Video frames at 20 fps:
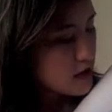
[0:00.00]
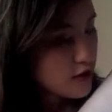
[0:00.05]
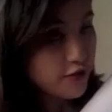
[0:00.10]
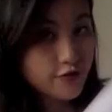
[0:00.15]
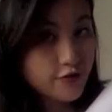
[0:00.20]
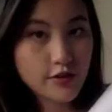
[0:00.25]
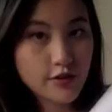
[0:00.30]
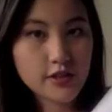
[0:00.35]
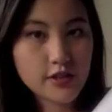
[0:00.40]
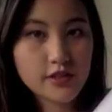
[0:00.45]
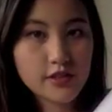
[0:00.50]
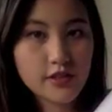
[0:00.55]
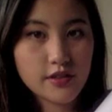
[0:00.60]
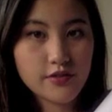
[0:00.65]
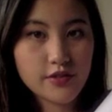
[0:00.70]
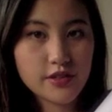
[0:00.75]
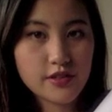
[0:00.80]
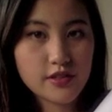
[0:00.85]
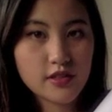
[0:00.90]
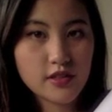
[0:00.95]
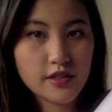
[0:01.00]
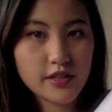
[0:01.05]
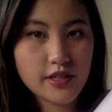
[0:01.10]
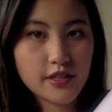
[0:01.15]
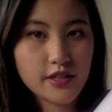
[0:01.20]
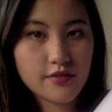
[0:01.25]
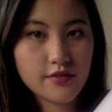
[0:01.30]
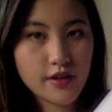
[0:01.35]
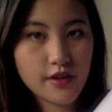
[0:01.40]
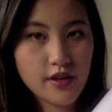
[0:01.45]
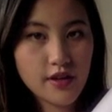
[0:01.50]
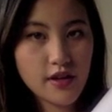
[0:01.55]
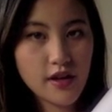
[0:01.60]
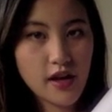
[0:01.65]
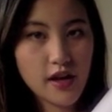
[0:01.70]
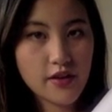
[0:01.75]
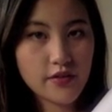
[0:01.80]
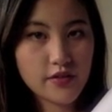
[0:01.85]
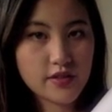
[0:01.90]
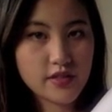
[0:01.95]
is the front of your sleeve,
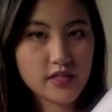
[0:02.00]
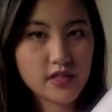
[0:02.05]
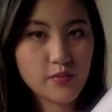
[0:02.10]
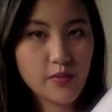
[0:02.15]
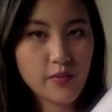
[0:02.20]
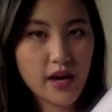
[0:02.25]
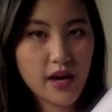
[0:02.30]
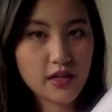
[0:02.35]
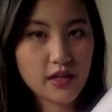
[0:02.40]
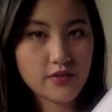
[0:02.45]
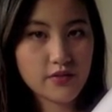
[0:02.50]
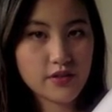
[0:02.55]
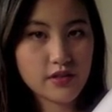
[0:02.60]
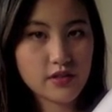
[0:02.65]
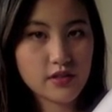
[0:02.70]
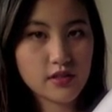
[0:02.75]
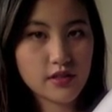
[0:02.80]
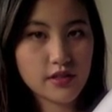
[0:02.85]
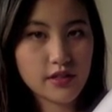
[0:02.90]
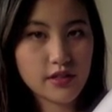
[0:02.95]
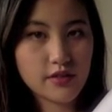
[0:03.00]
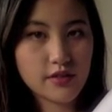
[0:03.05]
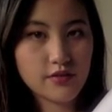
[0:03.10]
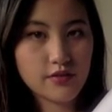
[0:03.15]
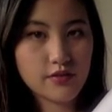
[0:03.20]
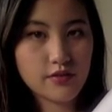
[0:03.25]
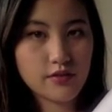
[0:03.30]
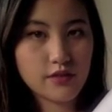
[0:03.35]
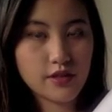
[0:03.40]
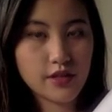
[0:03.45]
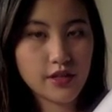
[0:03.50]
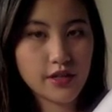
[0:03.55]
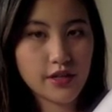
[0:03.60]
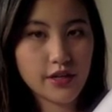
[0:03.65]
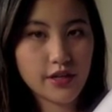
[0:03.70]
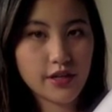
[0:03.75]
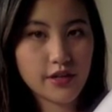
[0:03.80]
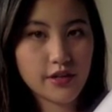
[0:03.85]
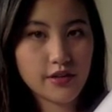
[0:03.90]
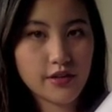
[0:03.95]
and this is the back of your sleeve
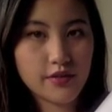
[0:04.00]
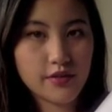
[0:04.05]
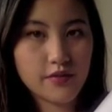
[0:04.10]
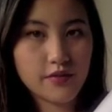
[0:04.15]
here.